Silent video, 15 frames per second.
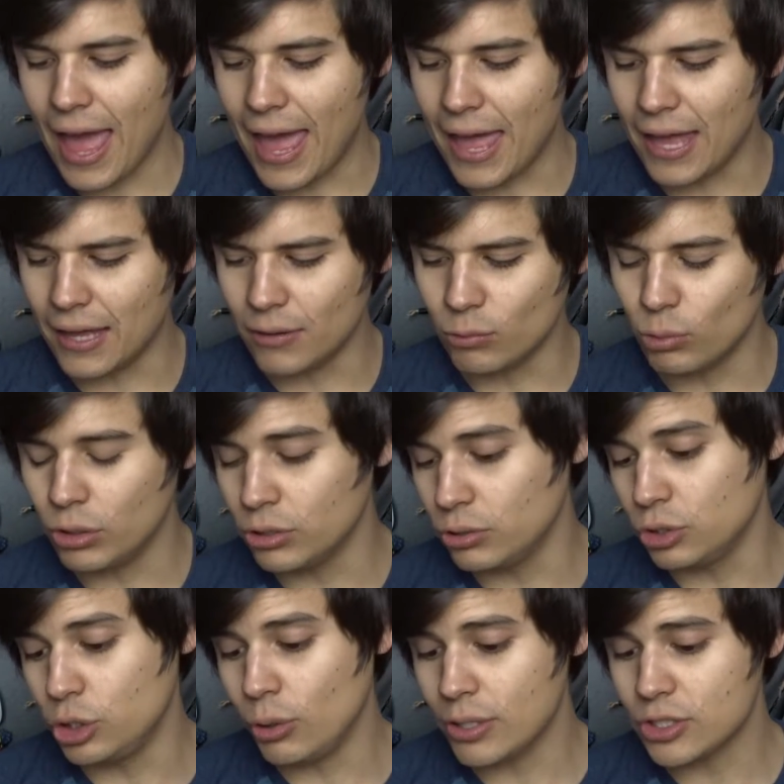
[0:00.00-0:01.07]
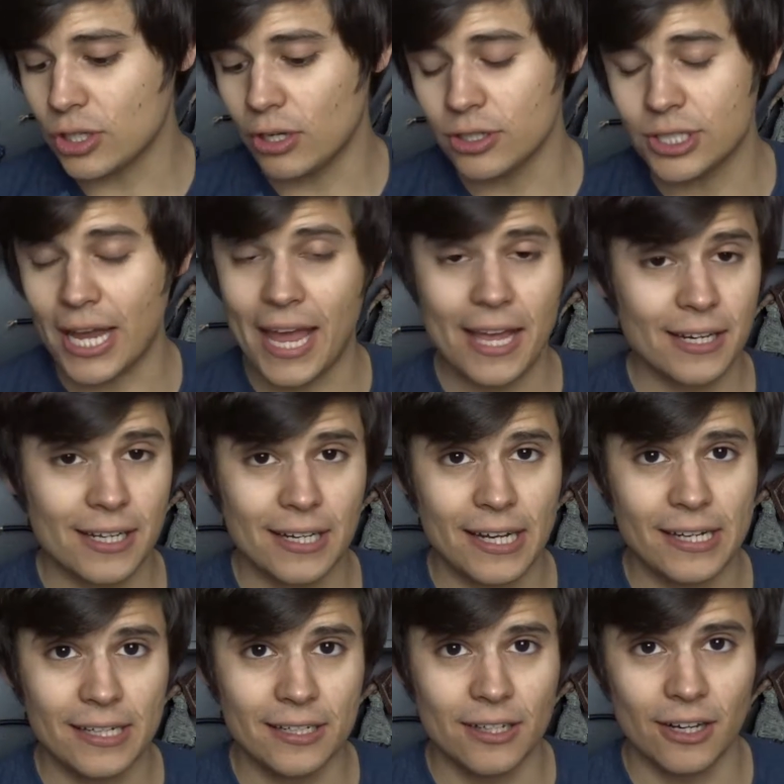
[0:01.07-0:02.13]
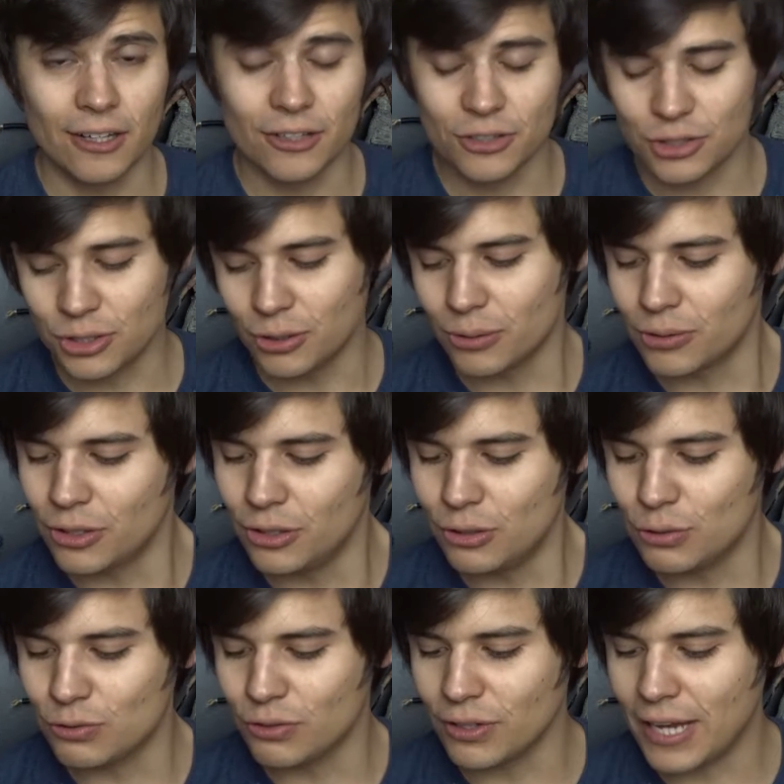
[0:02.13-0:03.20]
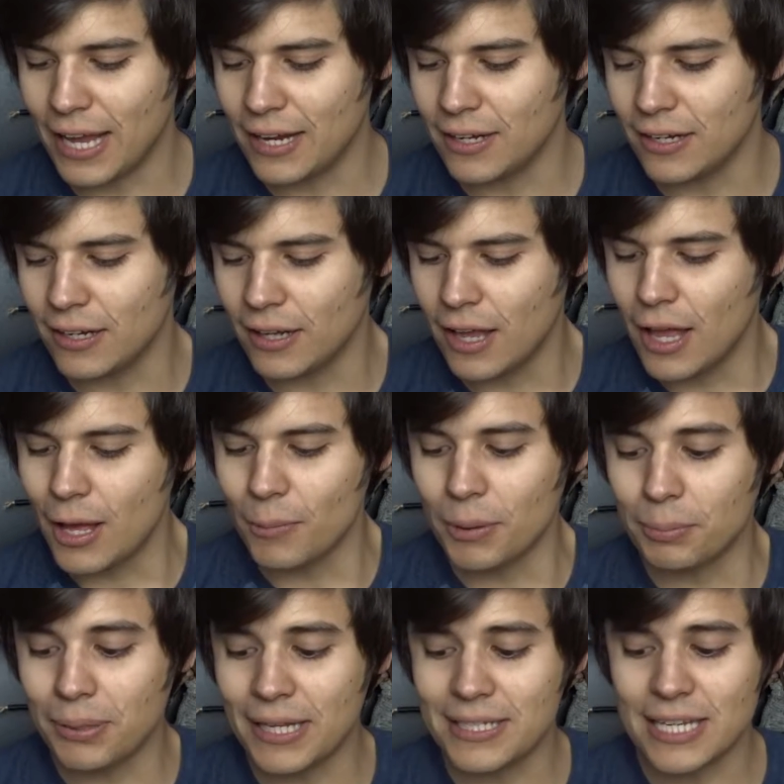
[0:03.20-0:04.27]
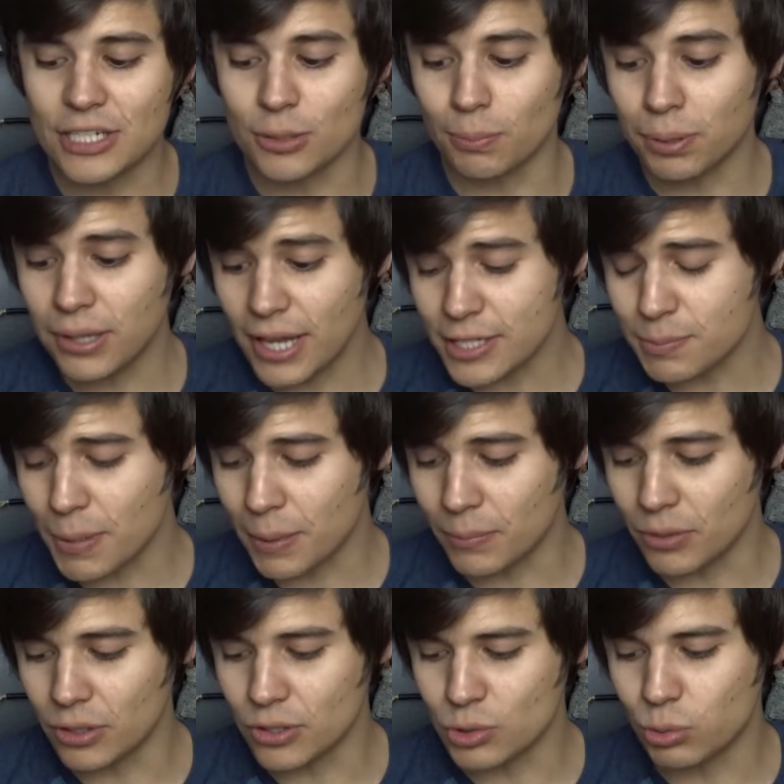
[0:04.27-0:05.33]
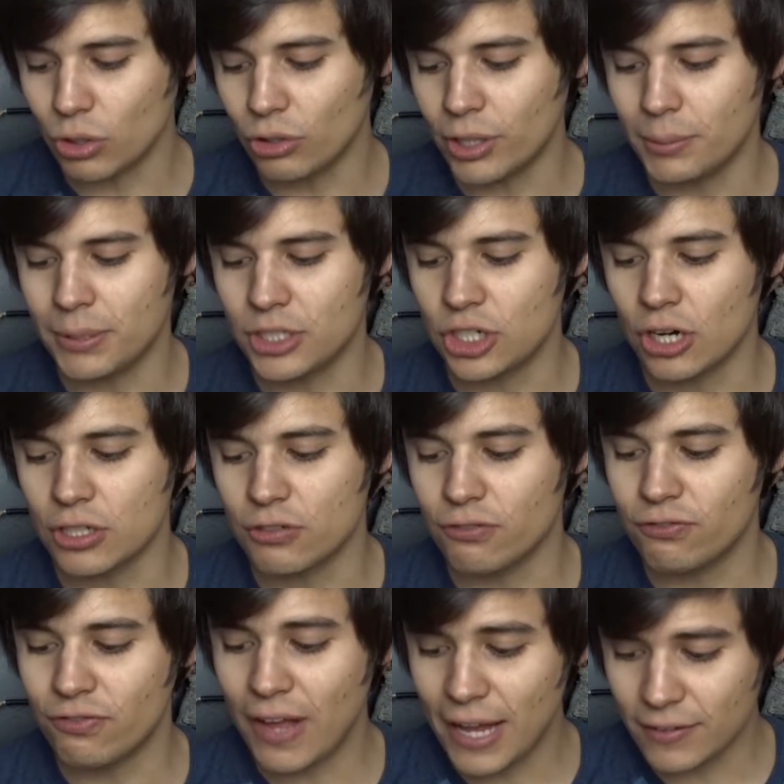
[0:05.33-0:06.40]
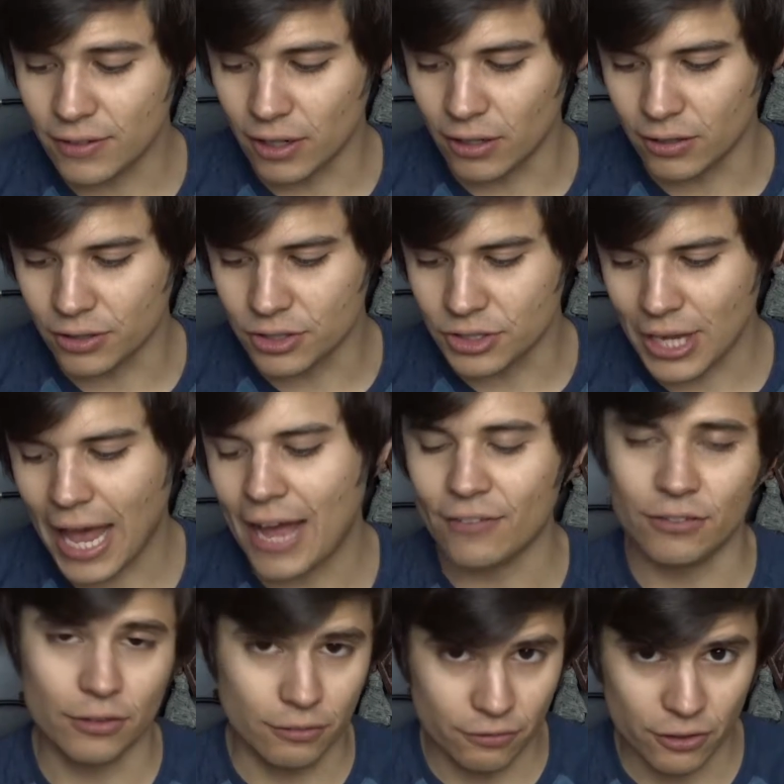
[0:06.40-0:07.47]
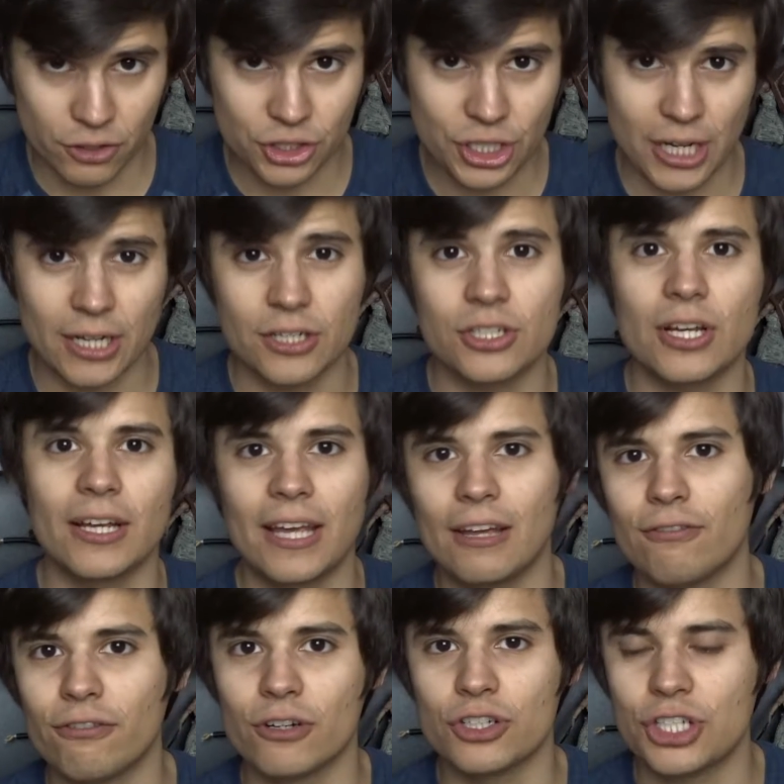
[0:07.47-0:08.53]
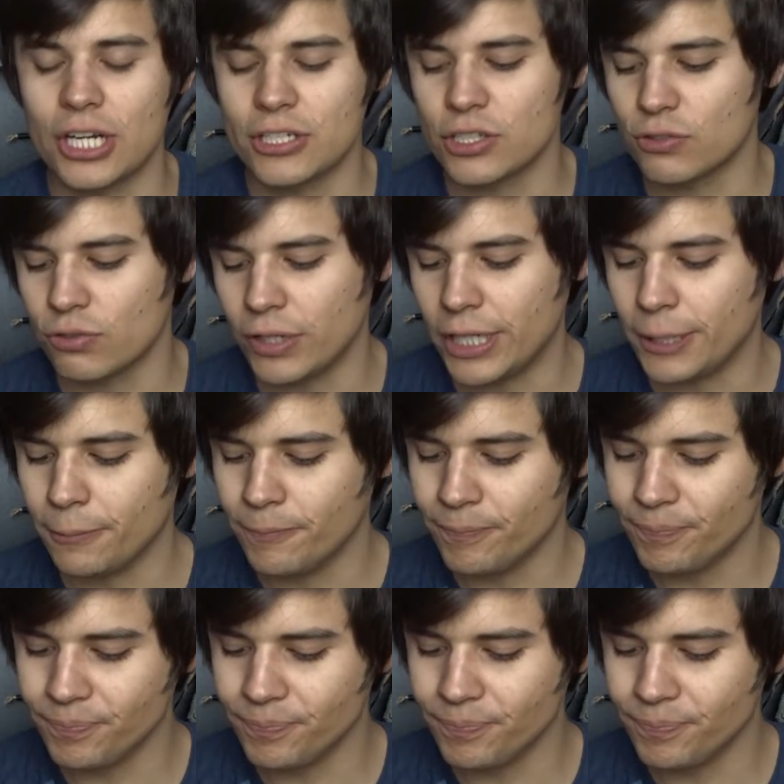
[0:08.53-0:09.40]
and well, US dollars and Canadian dollars, so good news for Canada. But PlayStation Plus members will only be charged $5 after the first change. Again, first change is free.